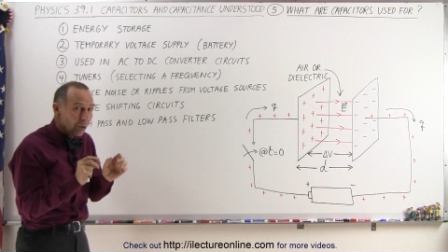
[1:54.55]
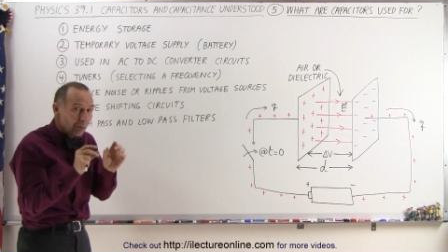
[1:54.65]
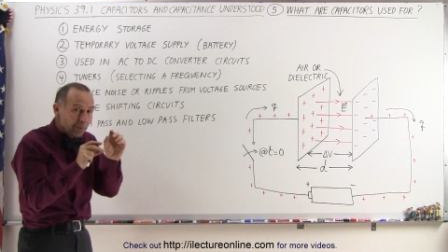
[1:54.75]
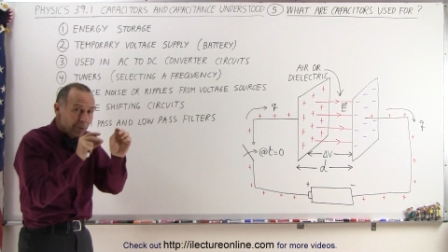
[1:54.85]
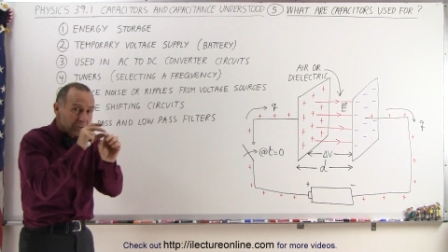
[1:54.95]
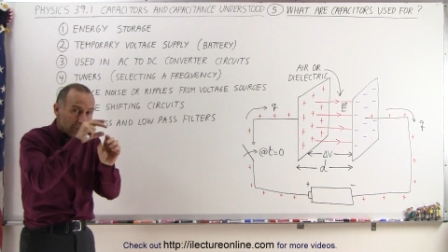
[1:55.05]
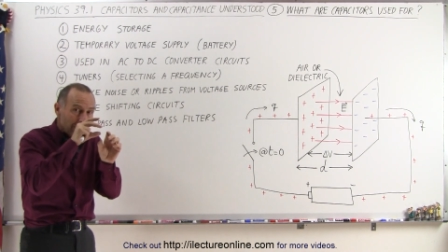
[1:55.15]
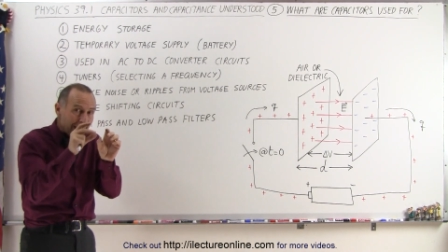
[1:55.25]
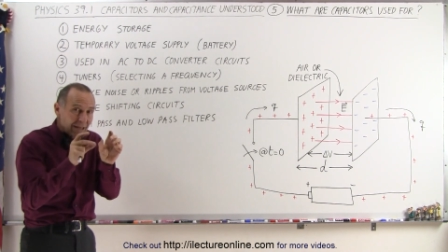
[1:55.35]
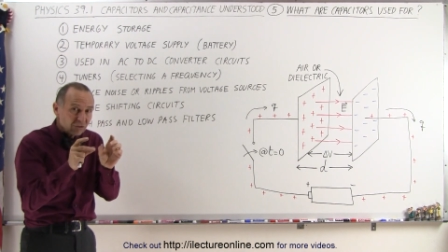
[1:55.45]
We put
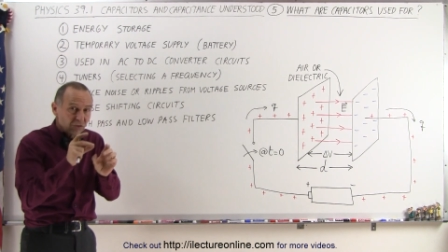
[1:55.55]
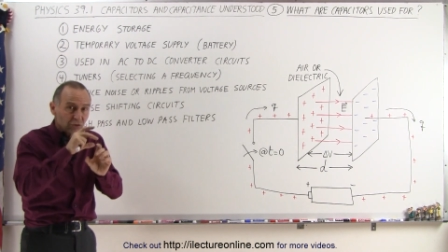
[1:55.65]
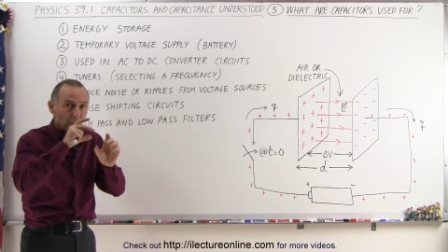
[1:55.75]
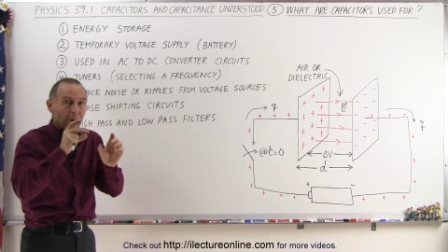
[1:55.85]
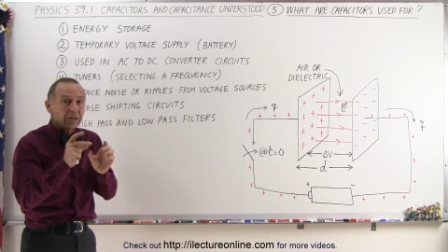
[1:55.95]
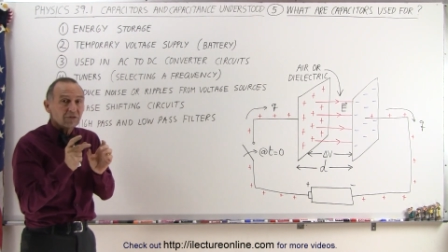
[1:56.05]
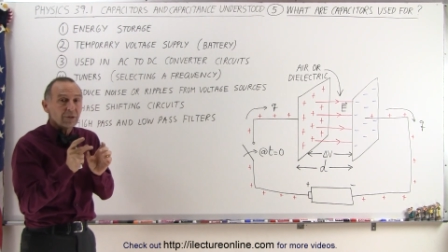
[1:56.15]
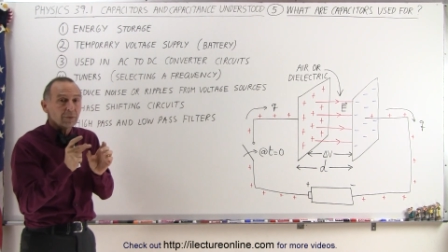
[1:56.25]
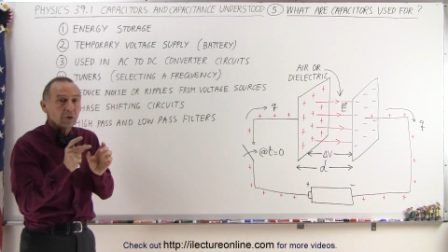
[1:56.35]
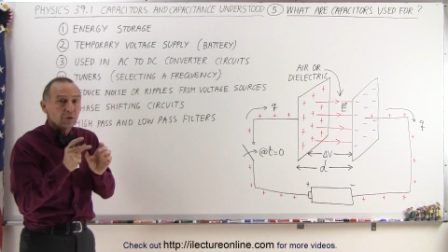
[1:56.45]
capacitors around
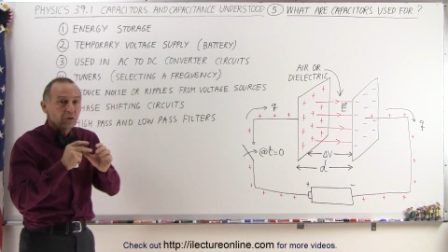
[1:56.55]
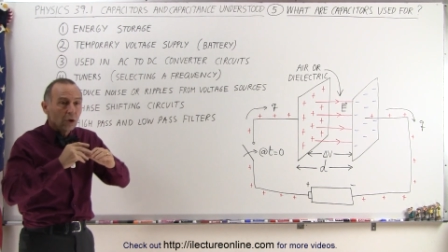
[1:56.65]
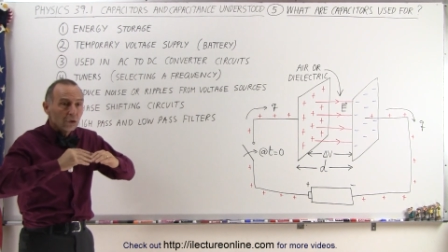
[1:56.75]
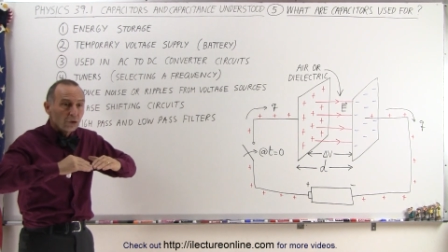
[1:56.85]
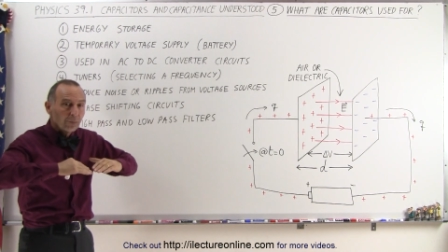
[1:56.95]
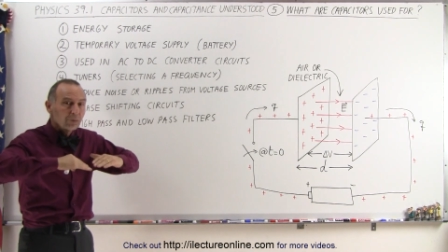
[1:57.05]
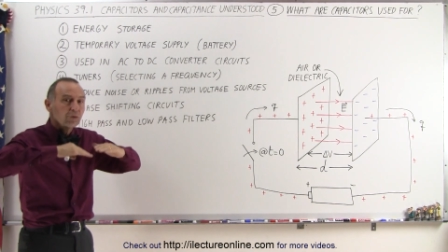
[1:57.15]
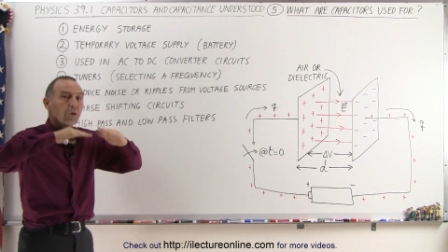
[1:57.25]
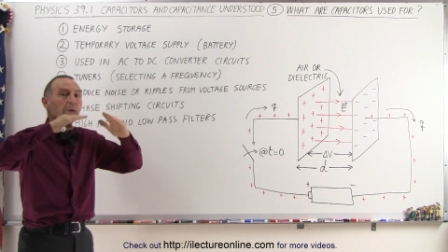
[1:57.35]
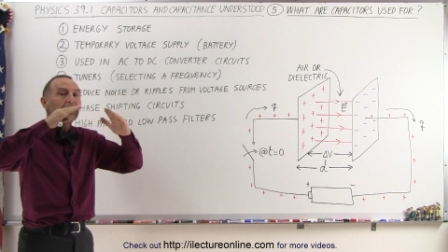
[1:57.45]
some of those to
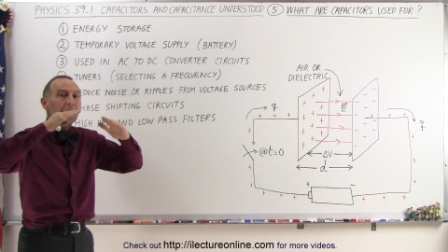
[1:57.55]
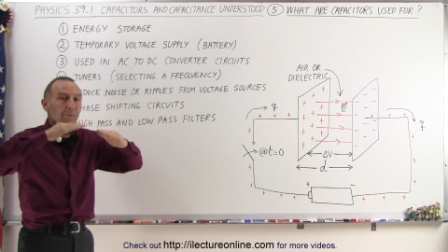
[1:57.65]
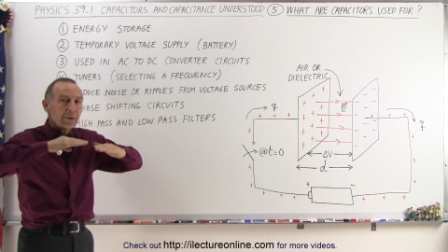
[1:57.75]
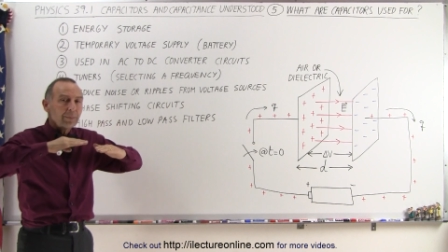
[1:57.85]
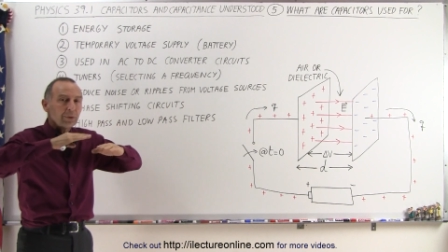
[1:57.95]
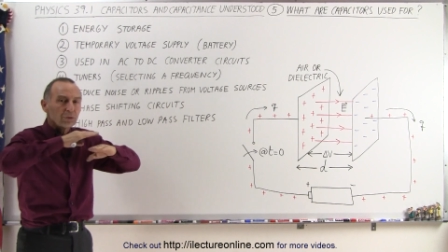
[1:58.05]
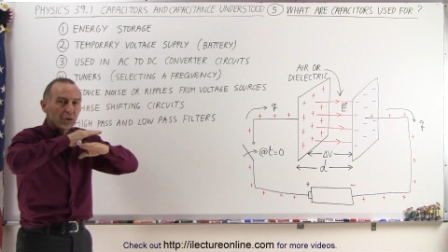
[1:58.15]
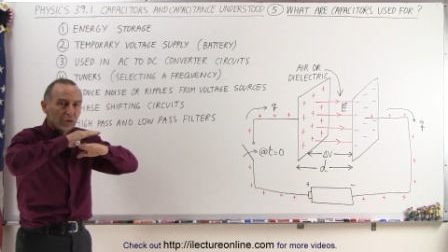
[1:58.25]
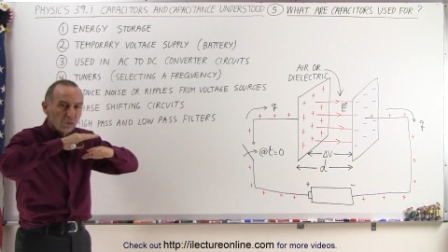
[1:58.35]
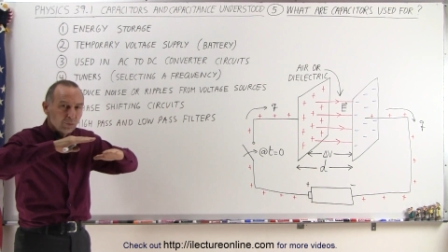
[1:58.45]
absorb that ripple
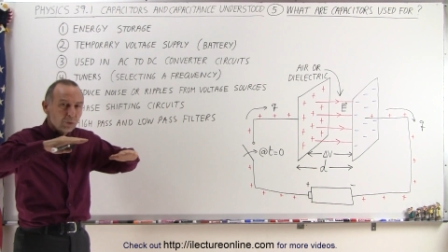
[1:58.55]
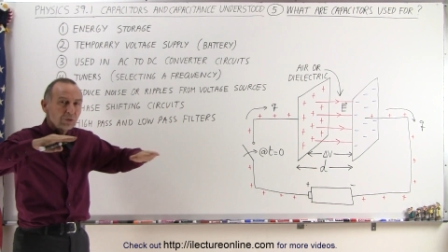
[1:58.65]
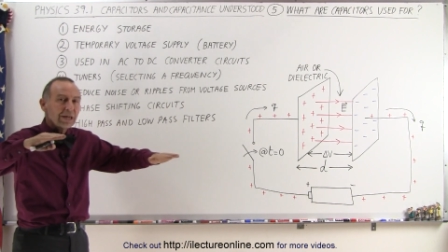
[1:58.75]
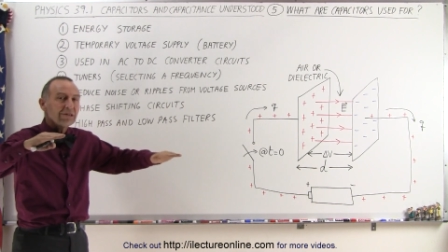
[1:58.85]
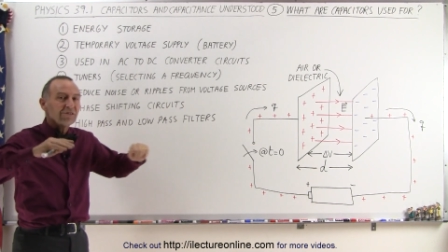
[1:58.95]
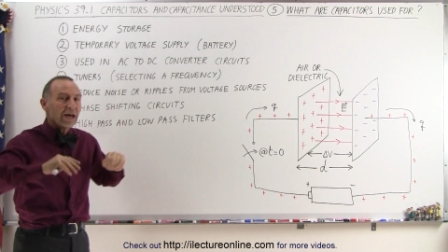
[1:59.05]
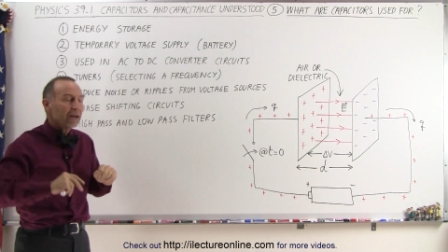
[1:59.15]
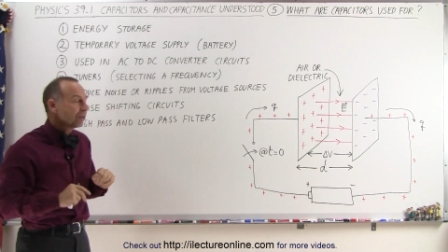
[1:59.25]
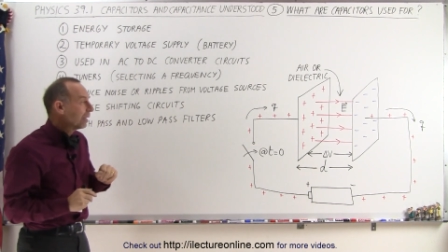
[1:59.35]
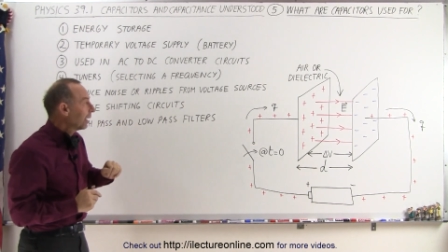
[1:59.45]
to smooth things
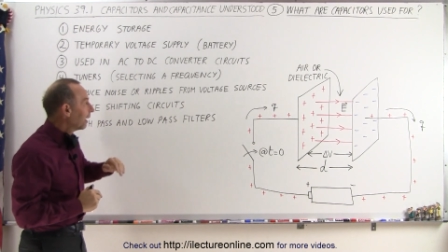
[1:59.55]
out